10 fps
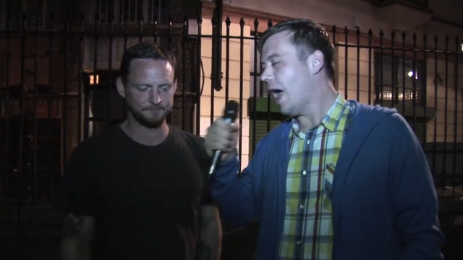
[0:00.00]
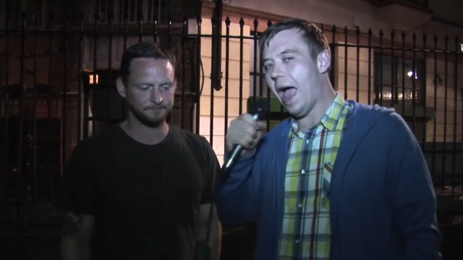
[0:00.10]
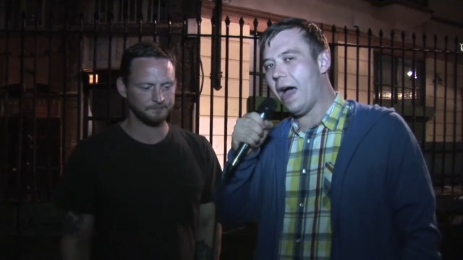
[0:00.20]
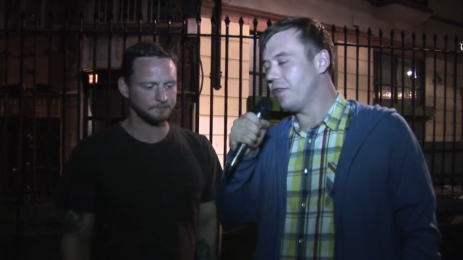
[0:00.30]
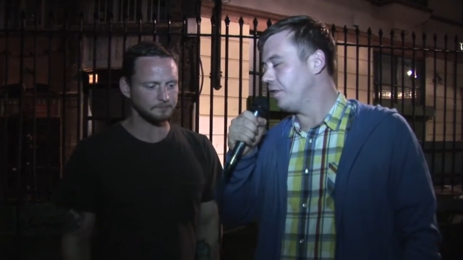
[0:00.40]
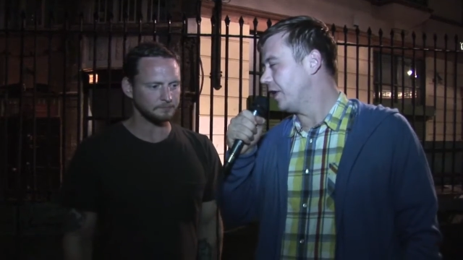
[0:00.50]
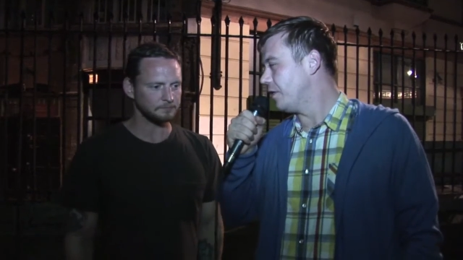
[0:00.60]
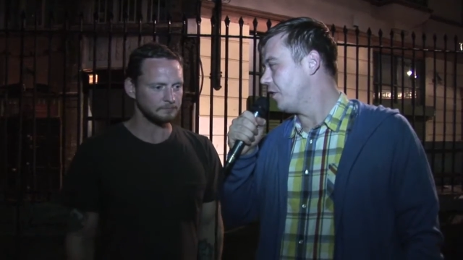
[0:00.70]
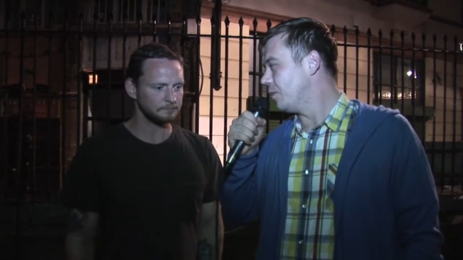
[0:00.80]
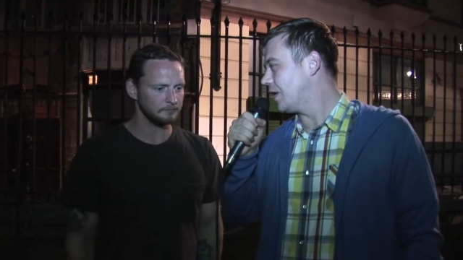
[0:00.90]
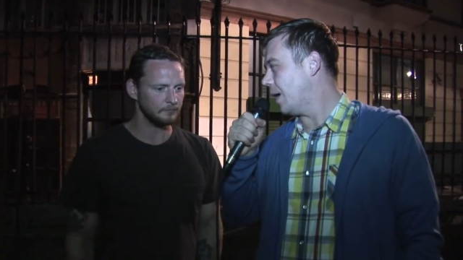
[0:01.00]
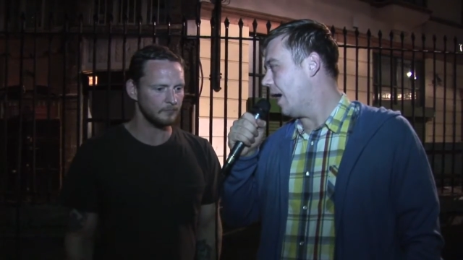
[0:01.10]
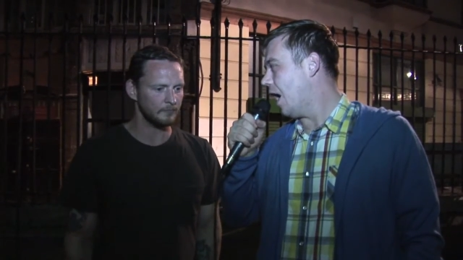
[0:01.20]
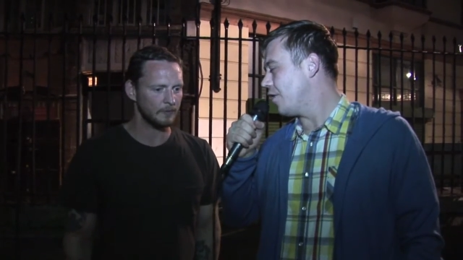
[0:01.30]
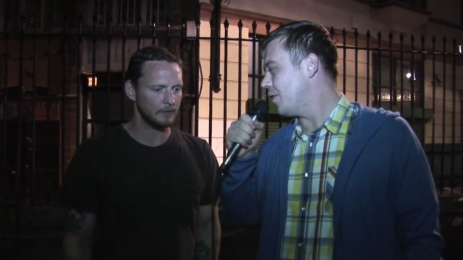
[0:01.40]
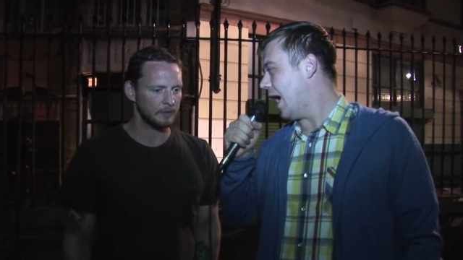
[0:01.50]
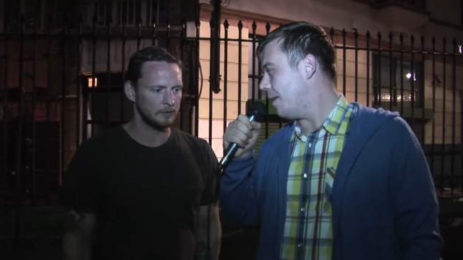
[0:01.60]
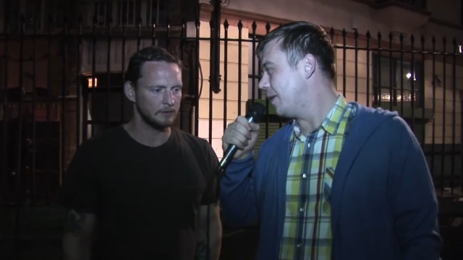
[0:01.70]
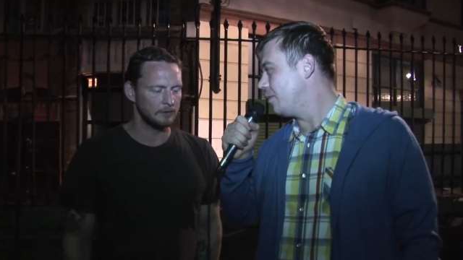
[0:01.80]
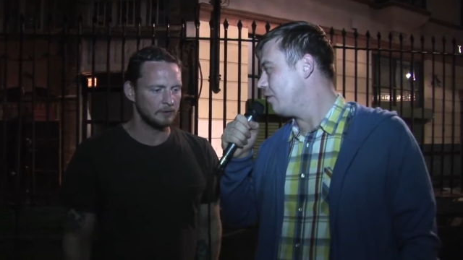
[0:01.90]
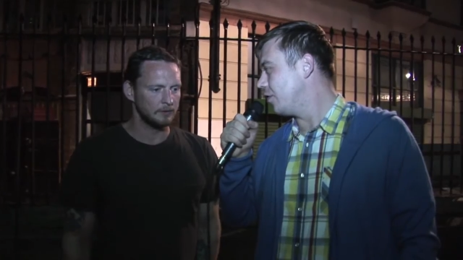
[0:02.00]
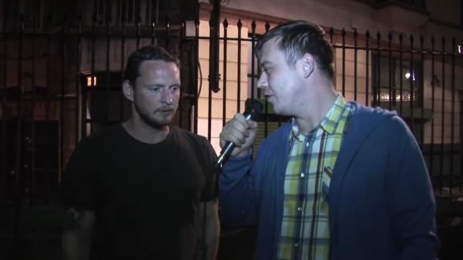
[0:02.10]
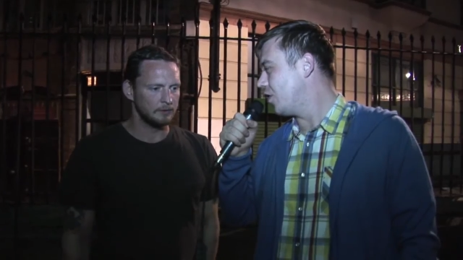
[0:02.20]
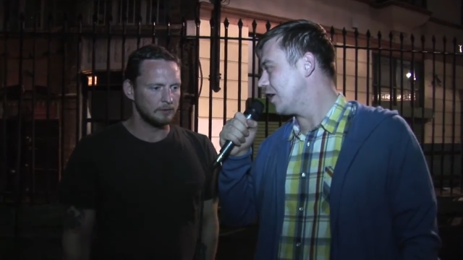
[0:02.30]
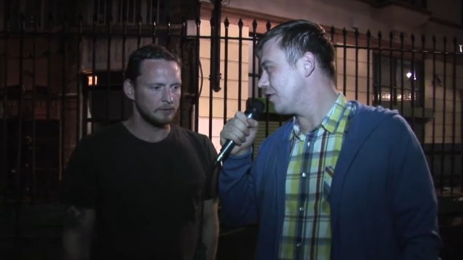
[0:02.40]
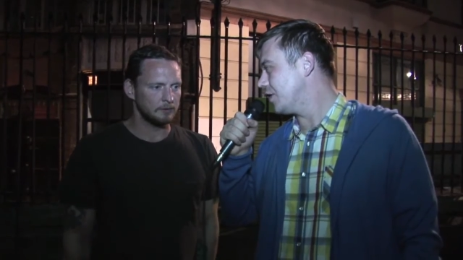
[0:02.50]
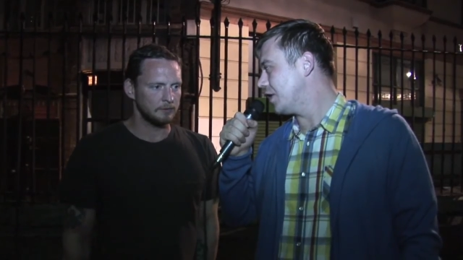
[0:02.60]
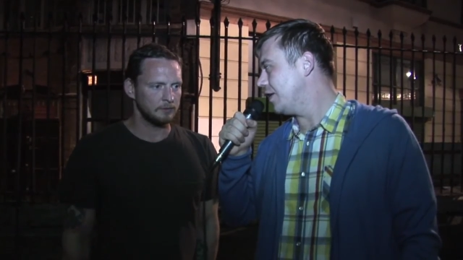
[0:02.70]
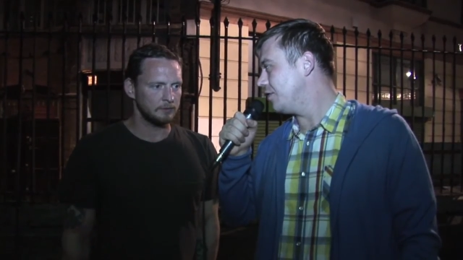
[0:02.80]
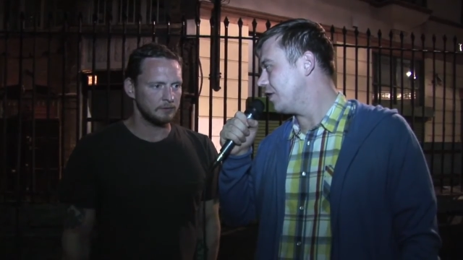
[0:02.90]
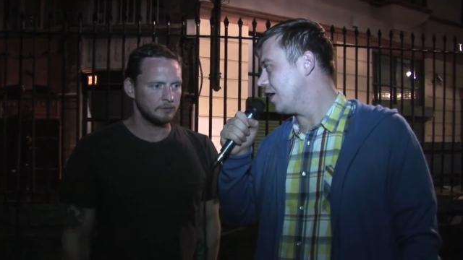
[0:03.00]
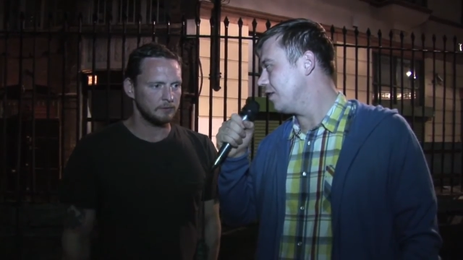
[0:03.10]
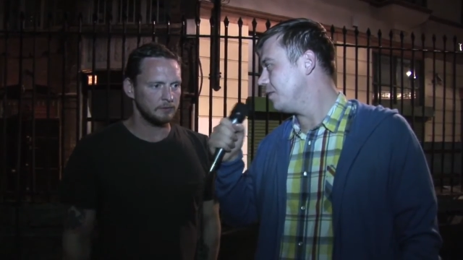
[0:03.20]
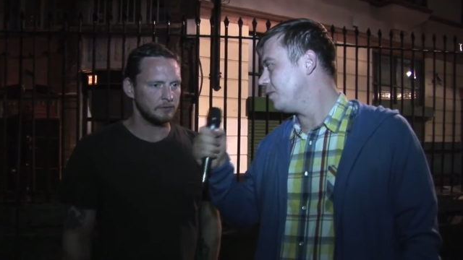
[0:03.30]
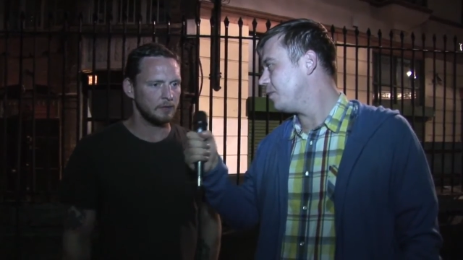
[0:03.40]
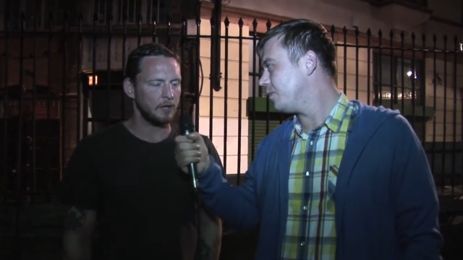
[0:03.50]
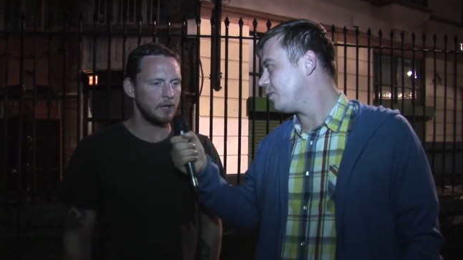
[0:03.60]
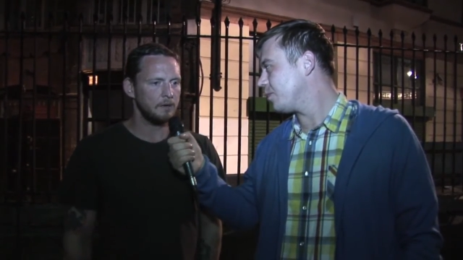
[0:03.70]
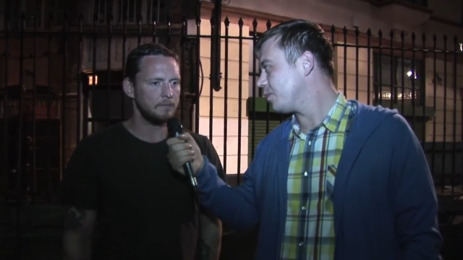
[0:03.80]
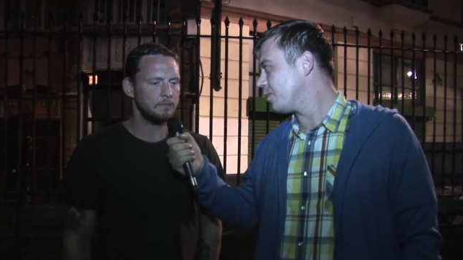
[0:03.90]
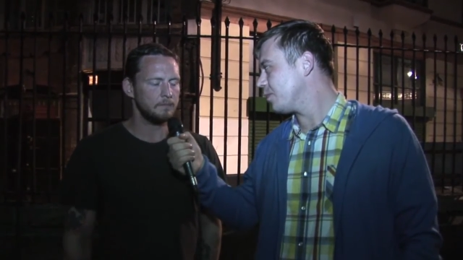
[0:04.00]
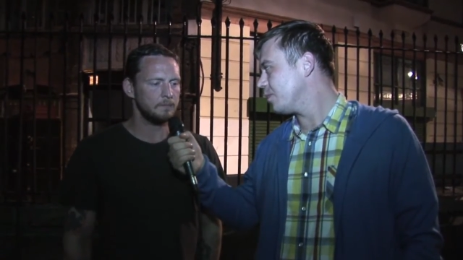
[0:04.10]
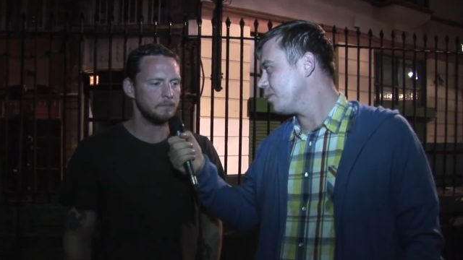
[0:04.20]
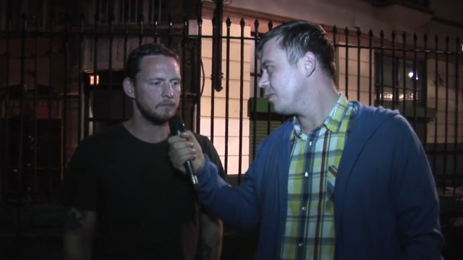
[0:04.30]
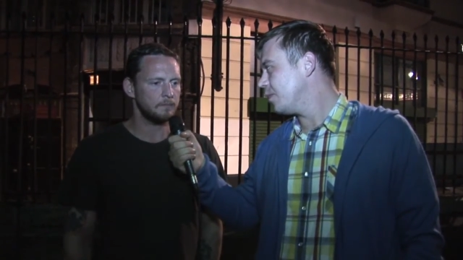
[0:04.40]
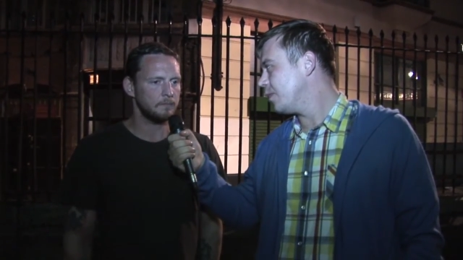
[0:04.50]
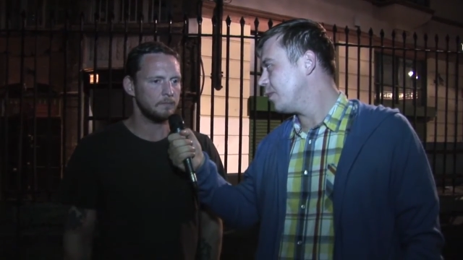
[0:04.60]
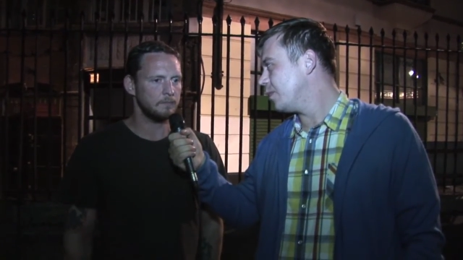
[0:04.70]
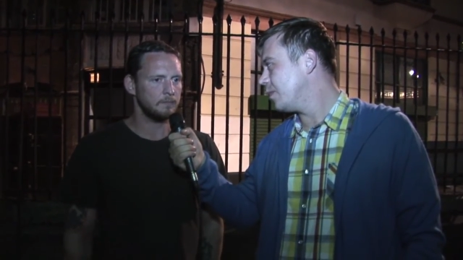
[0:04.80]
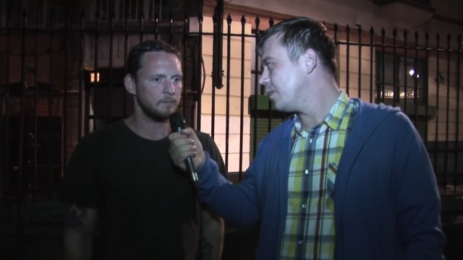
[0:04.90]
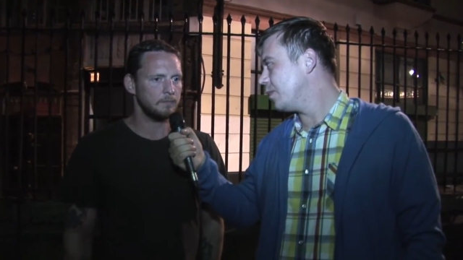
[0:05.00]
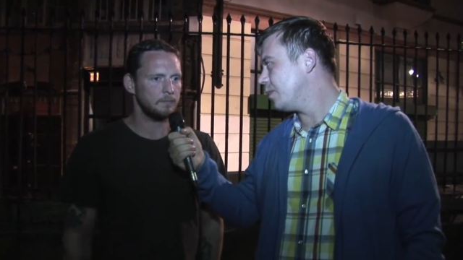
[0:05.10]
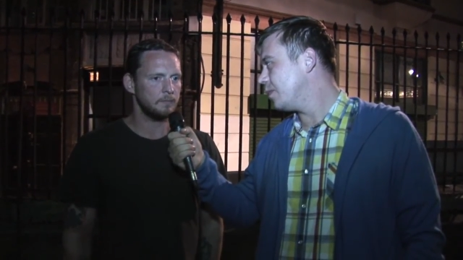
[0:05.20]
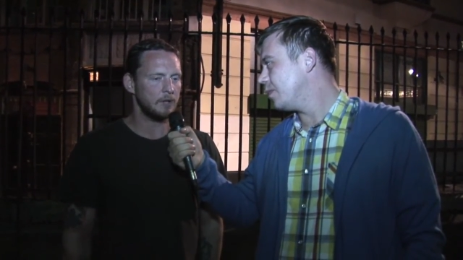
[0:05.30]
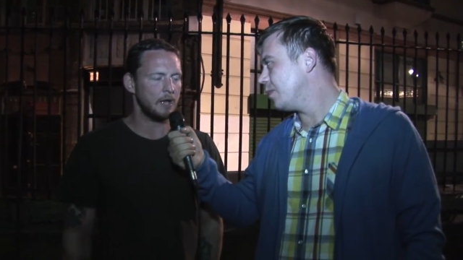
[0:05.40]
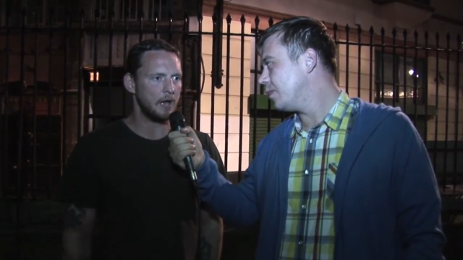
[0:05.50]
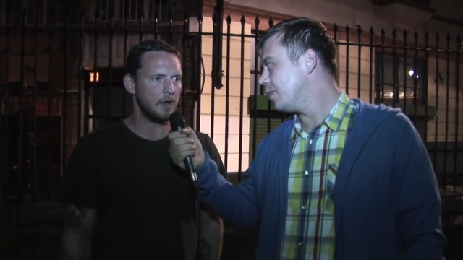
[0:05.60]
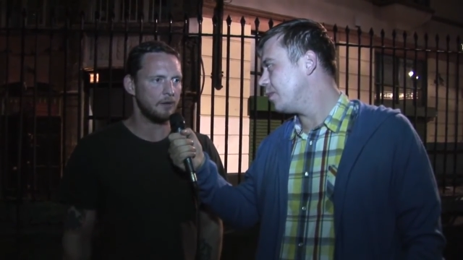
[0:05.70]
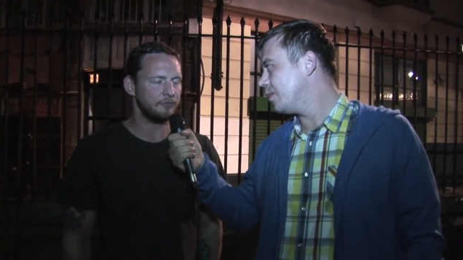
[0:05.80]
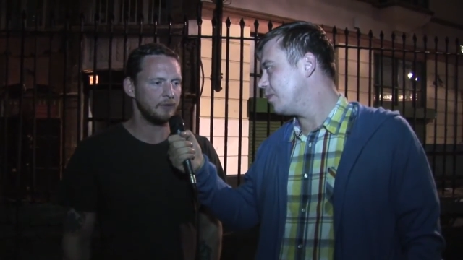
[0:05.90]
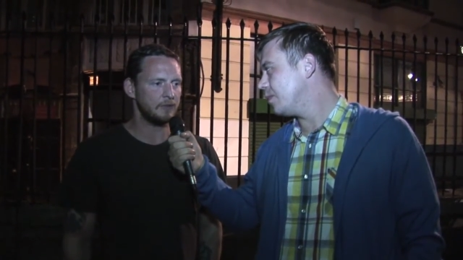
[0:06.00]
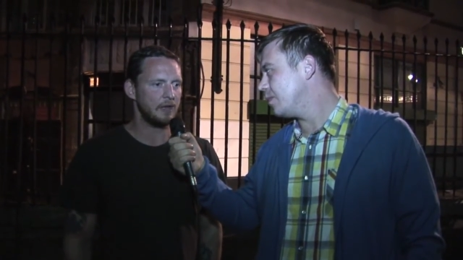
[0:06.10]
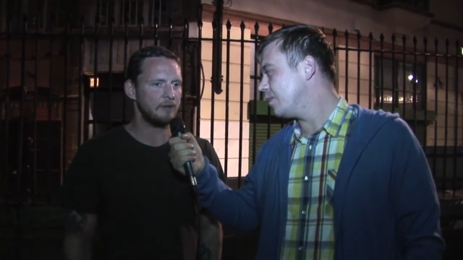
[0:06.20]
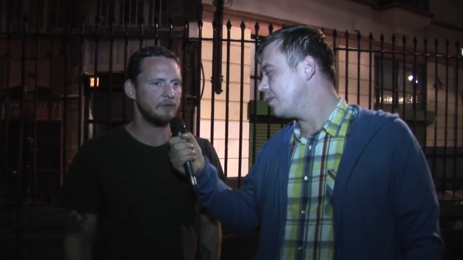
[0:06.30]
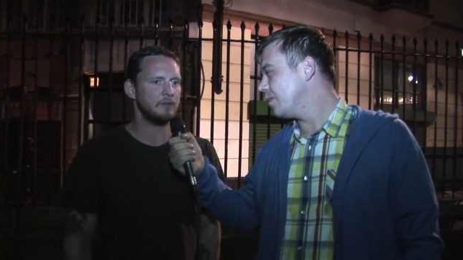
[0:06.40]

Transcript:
Speaker 1: How do you think the film's come out? Are you happy with what you guys have achieved and done? Um,
Speaker 2: yeah, I think that every